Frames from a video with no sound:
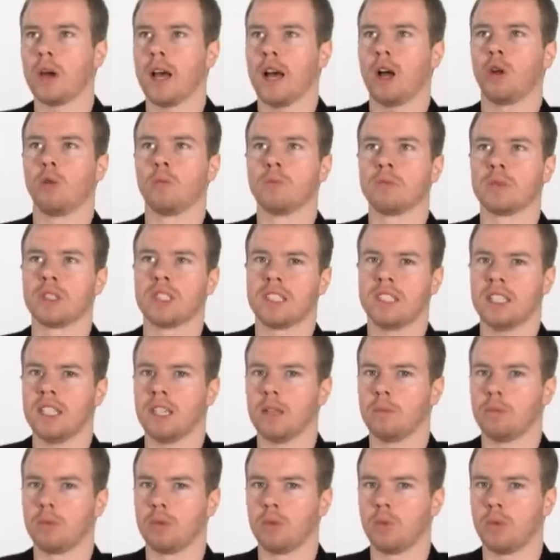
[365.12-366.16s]
Helm's
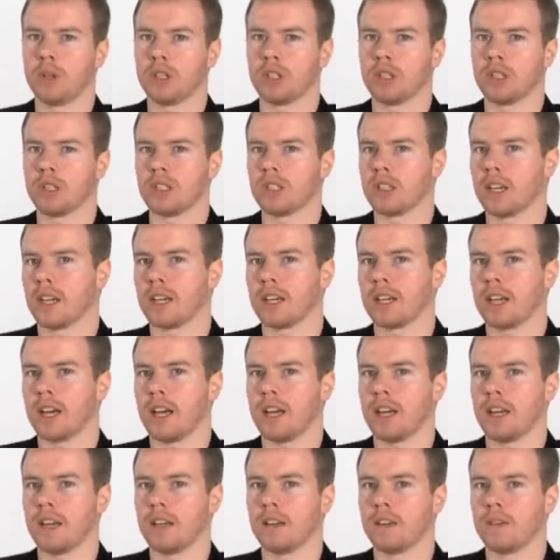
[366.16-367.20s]
Deep, which is like
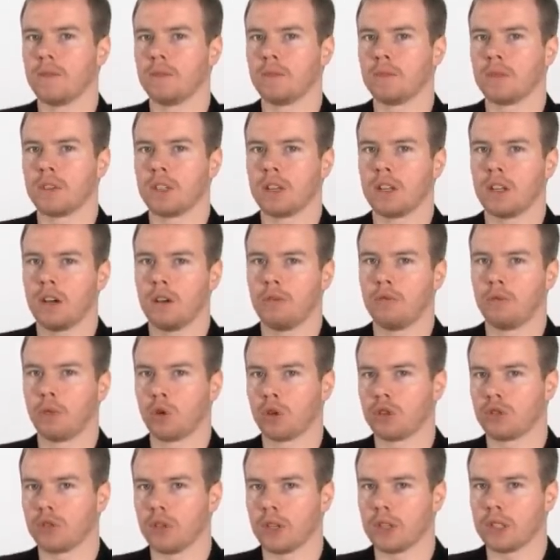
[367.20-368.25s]
a
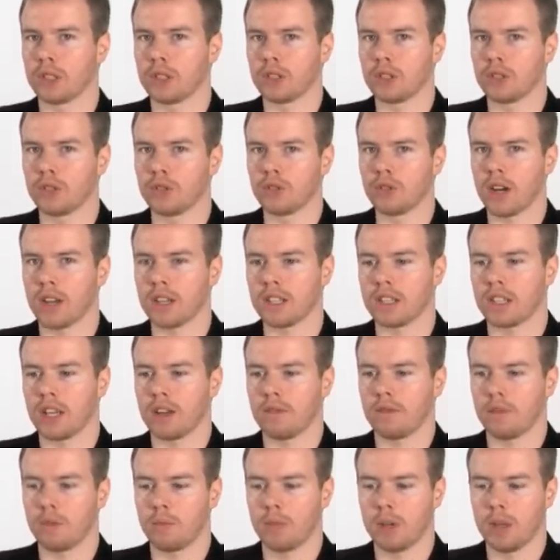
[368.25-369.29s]
fortress to try to
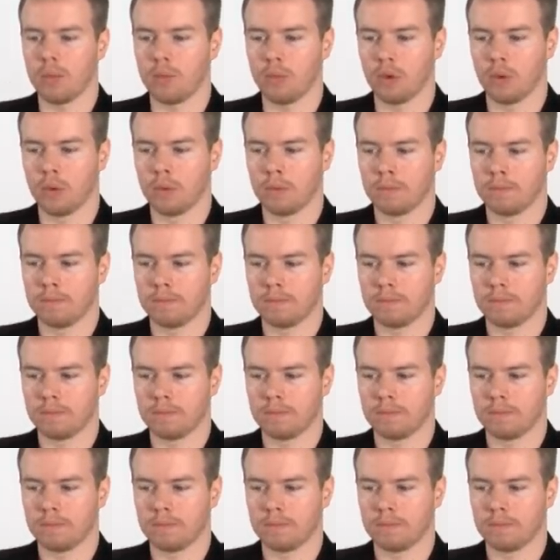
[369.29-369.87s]
save the people.